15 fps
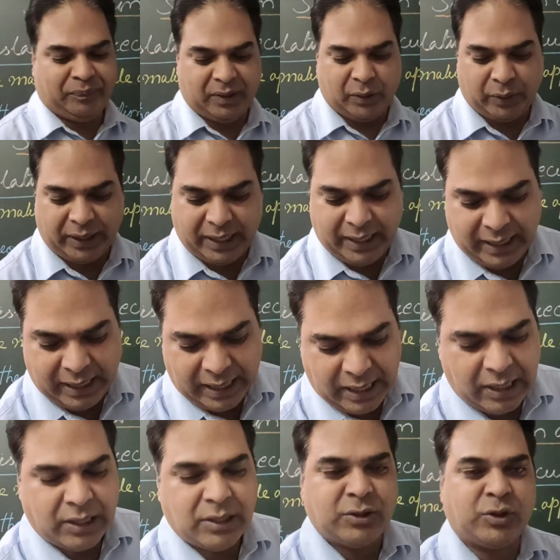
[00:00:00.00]
Okay,
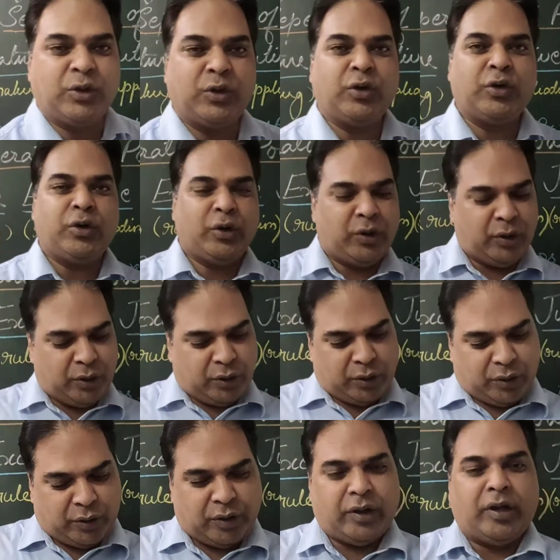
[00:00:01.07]
so
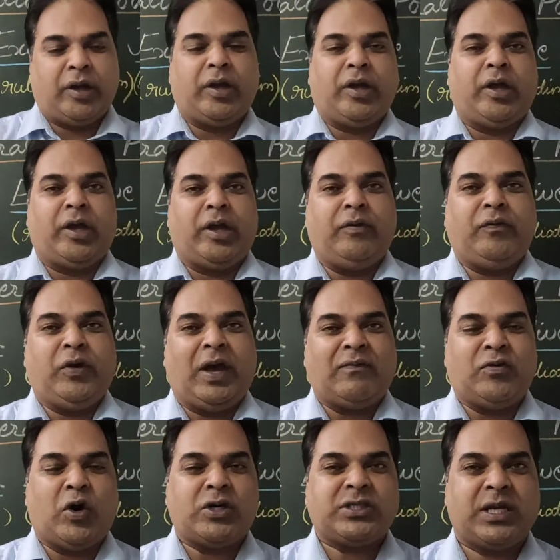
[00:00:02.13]
if you have
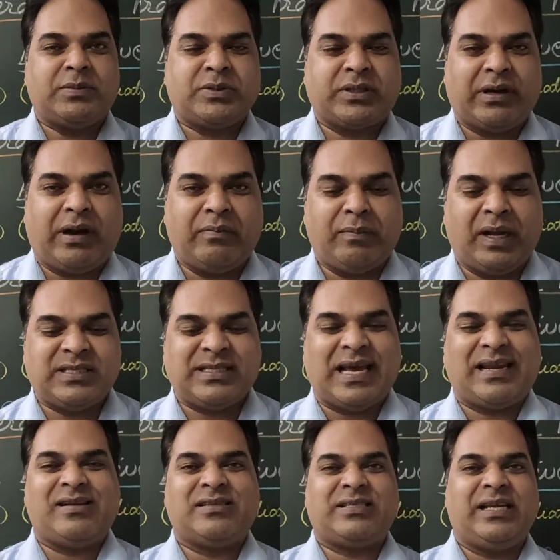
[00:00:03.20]
not subscribed my
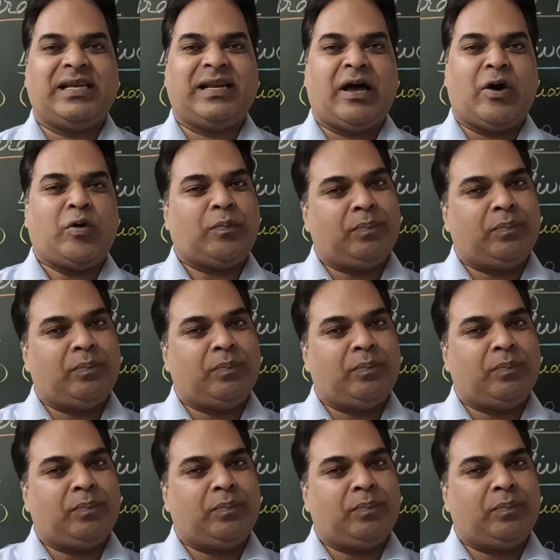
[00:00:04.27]
channel till now,